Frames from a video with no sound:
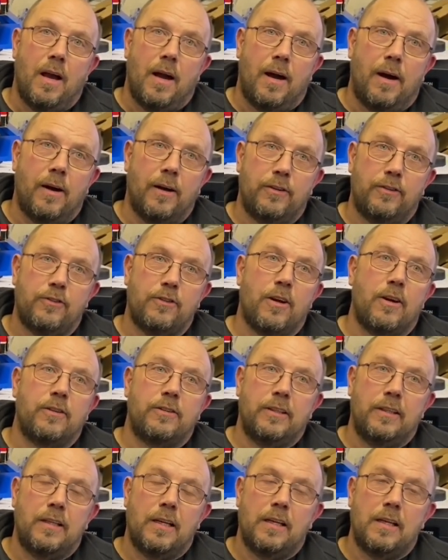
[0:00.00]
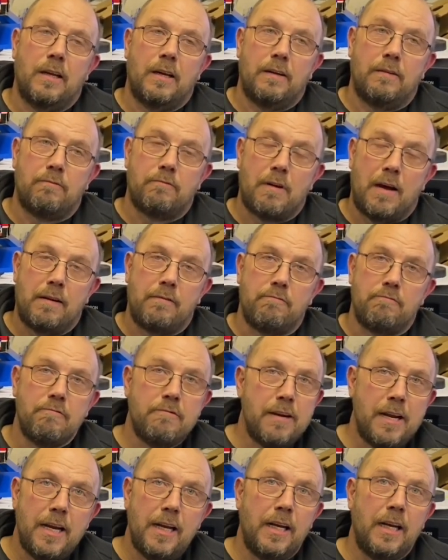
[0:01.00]
I started the run
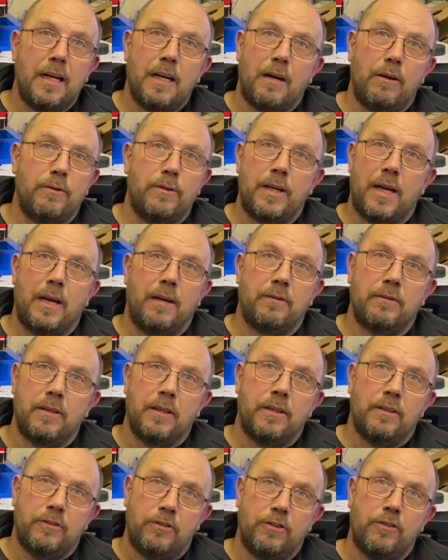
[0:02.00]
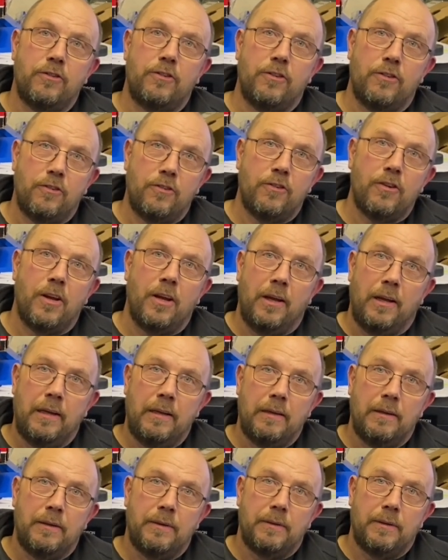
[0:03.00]
really low down just to
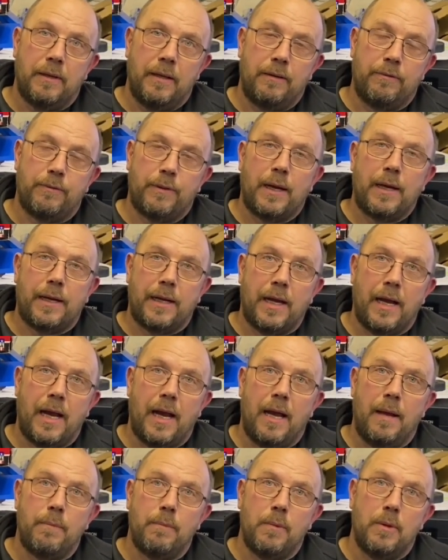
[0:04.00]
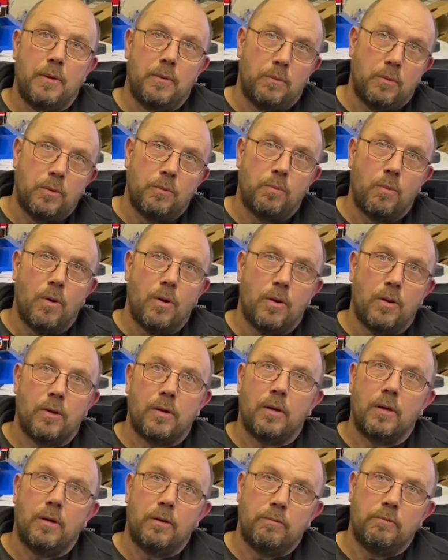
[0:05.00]
see if that cam would
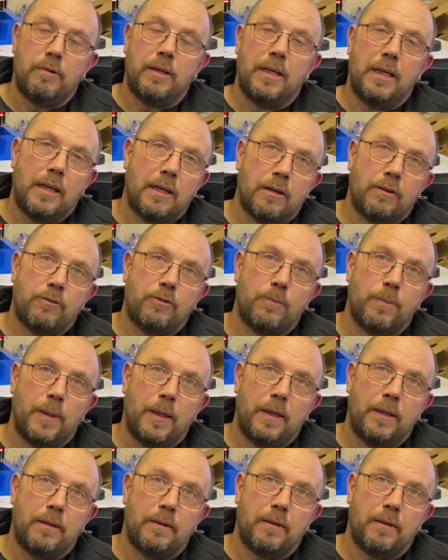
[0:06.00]
work at really low speed